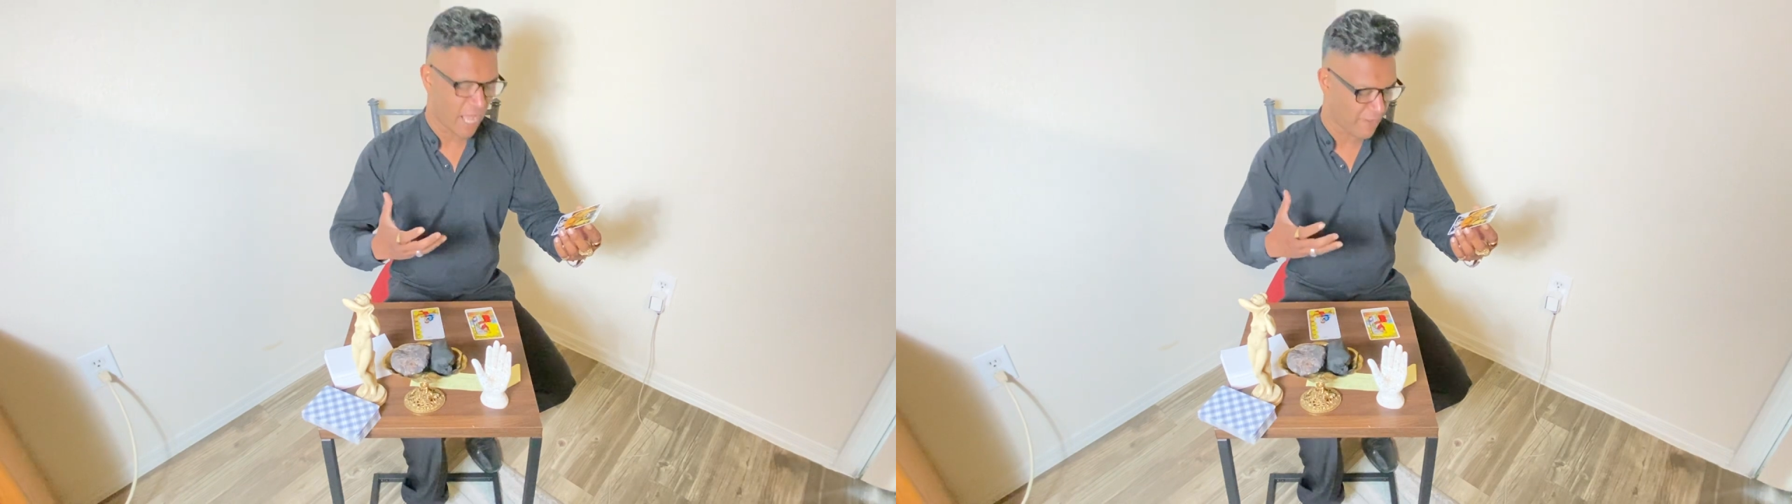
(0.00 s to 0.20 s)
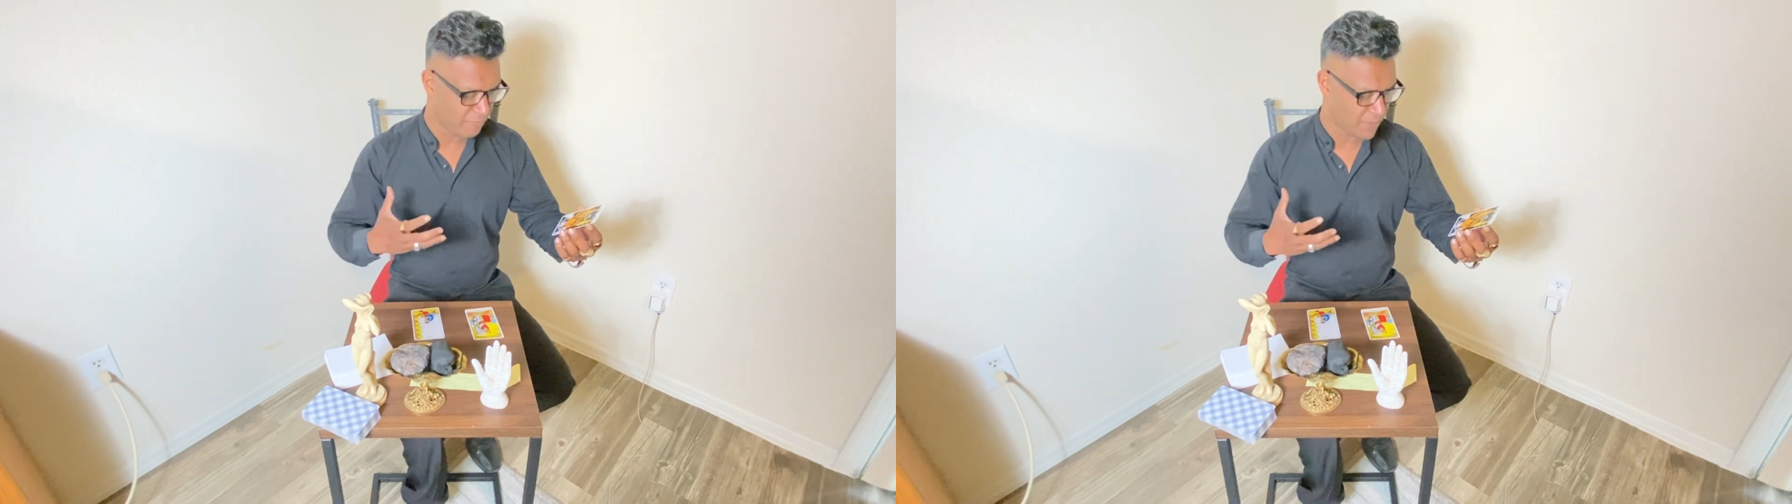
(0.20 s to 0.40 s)

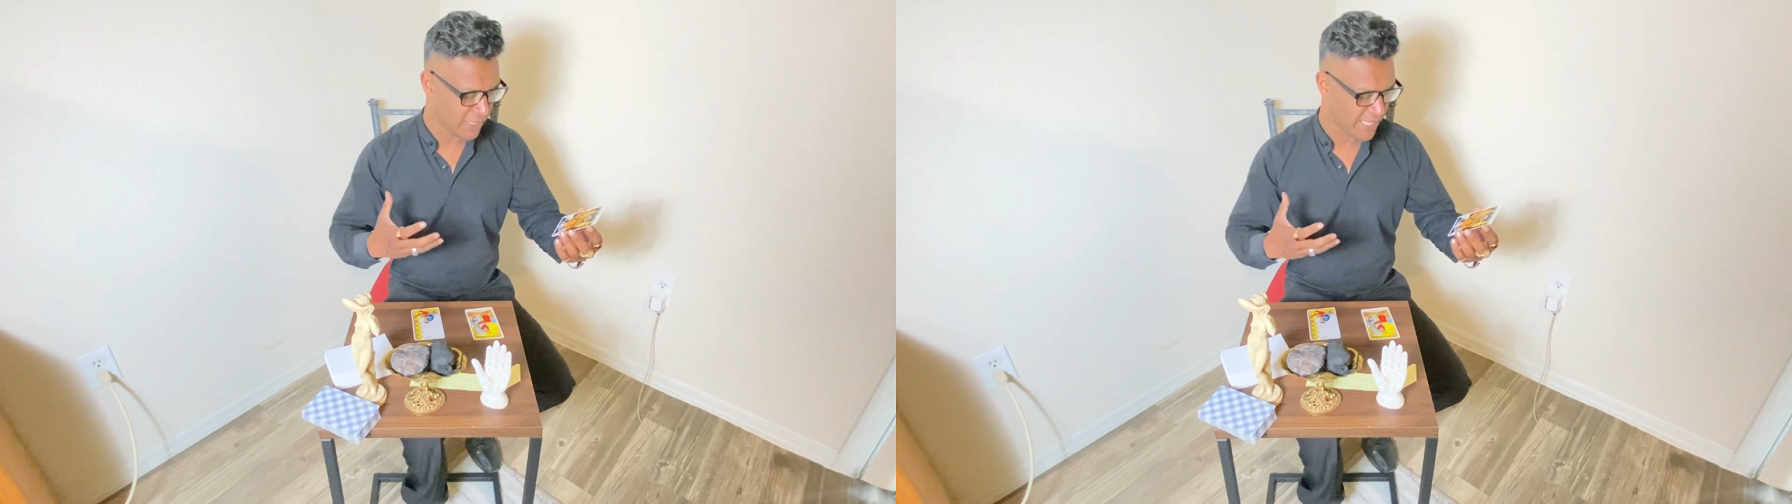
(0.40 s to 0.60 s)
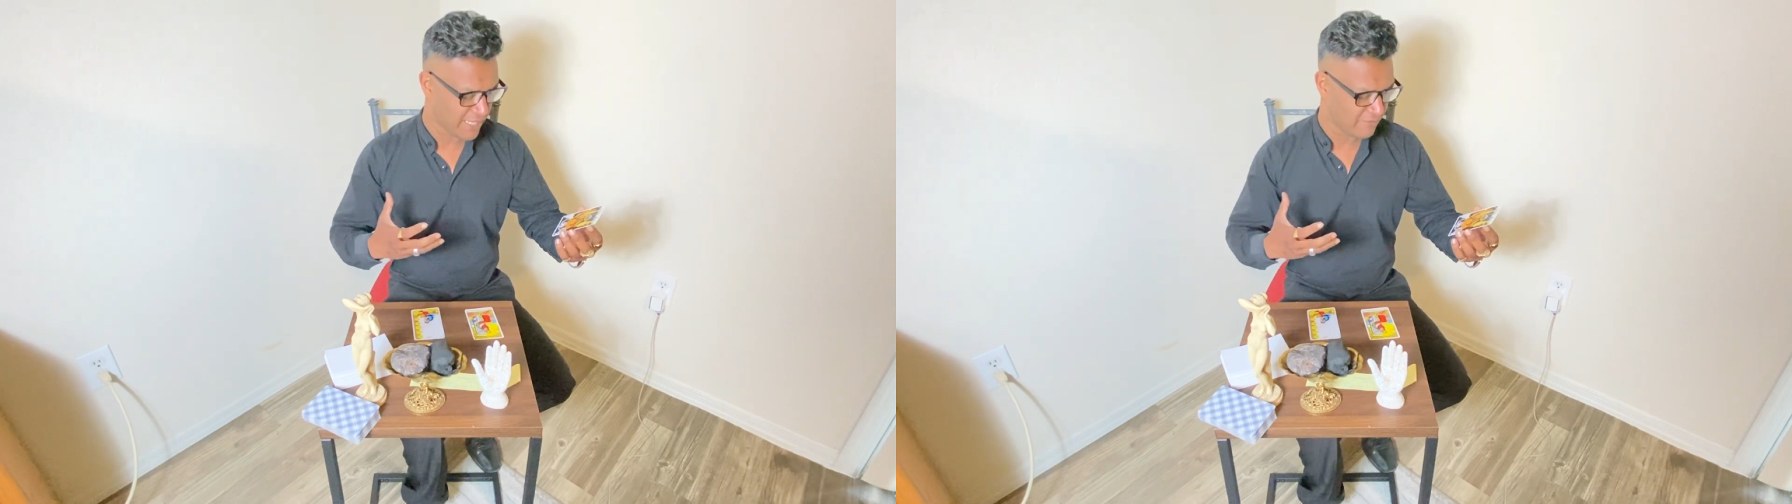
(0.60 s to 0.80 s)
I
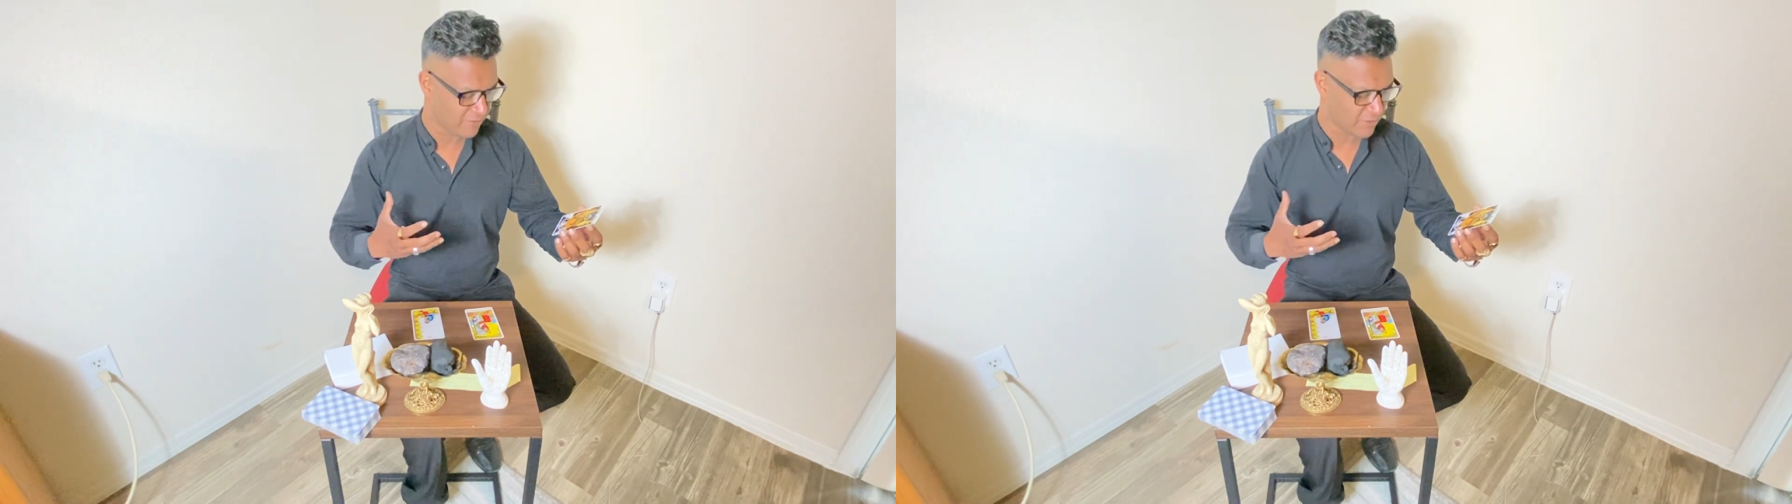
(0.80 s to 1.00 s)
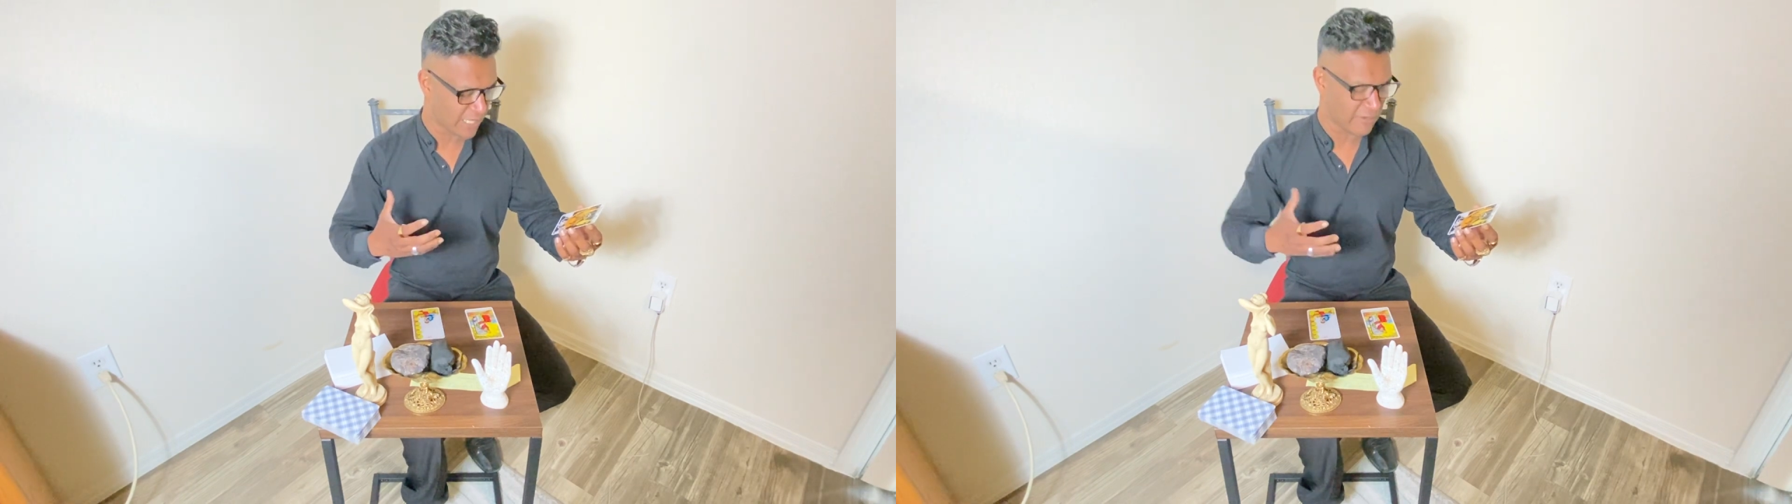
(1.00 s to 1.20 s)

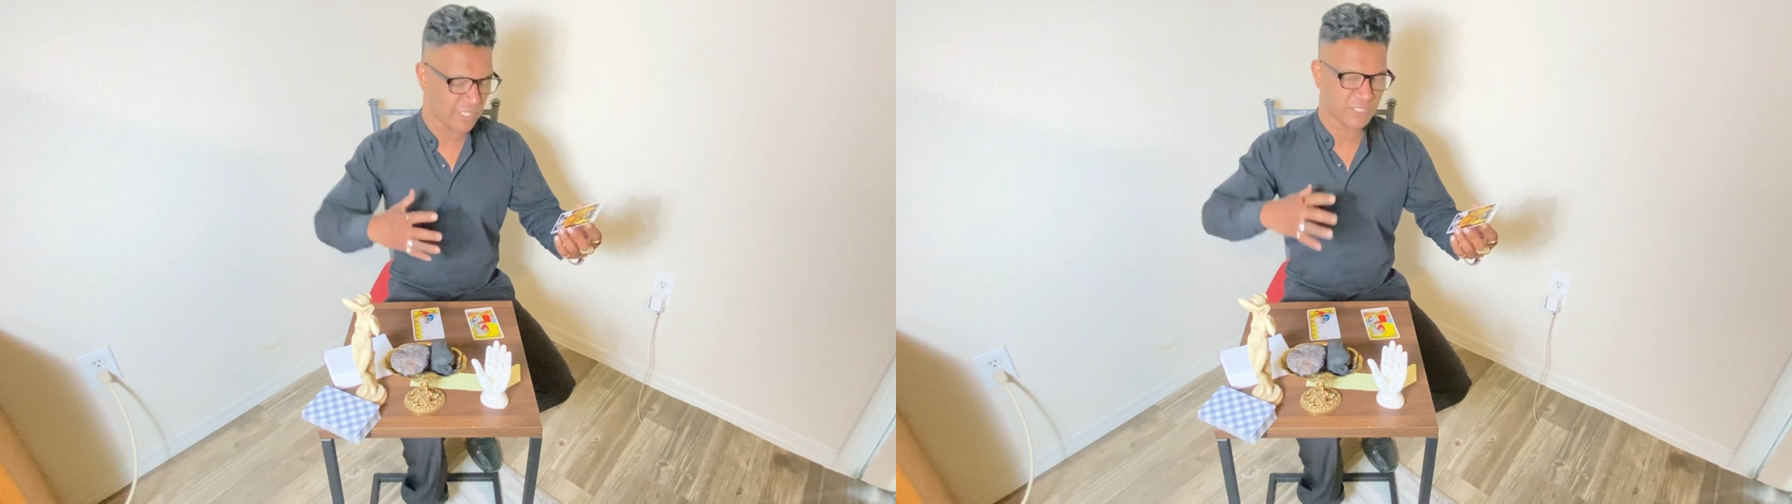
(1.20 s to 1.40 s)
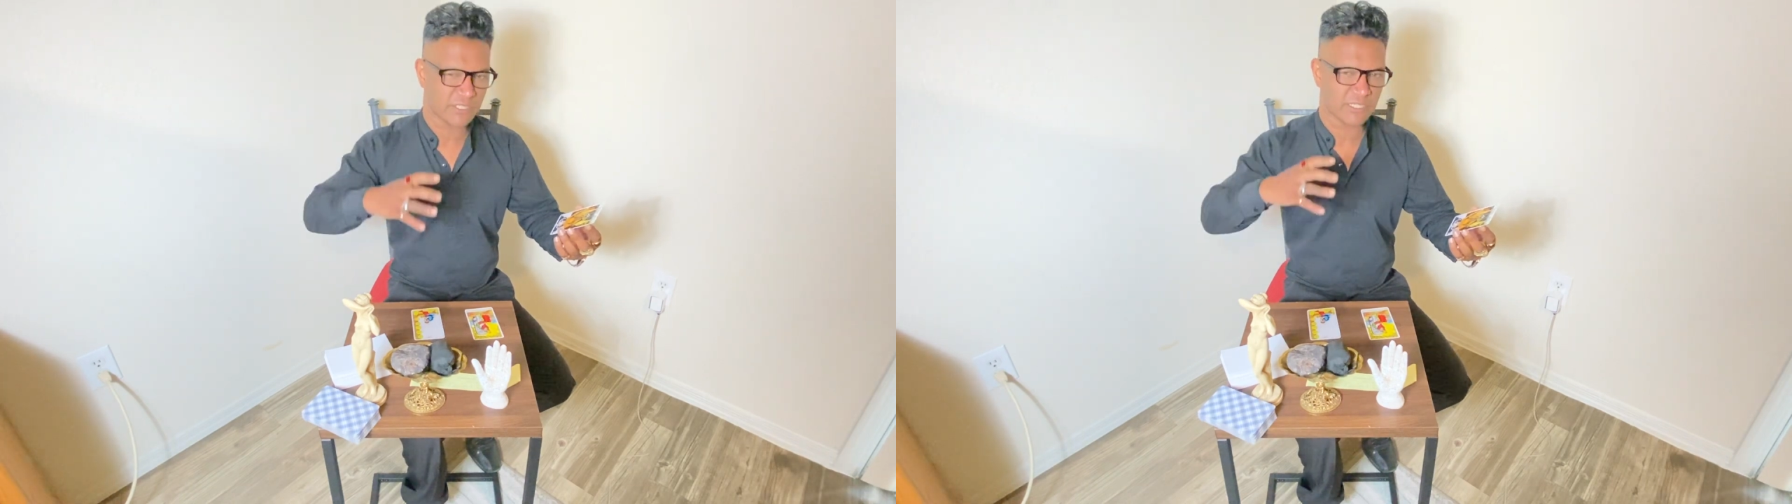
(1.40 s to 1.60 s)
believe there
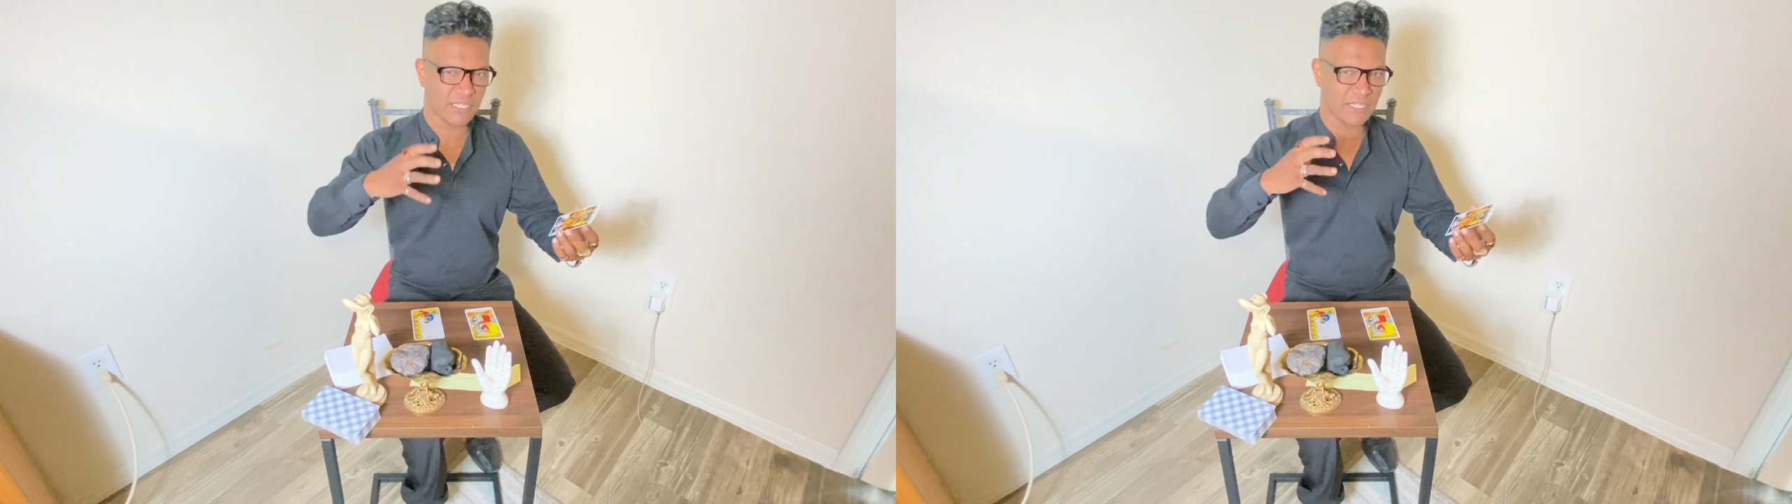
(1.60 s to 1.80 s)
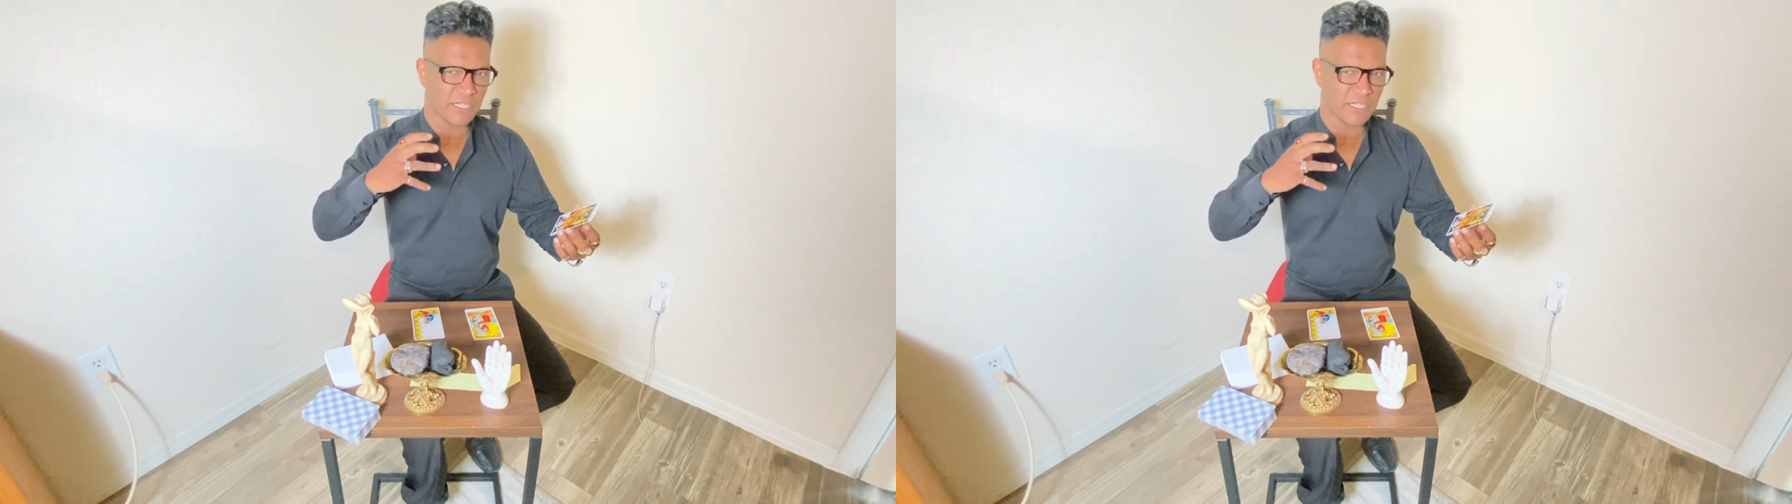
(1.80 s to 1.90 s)
is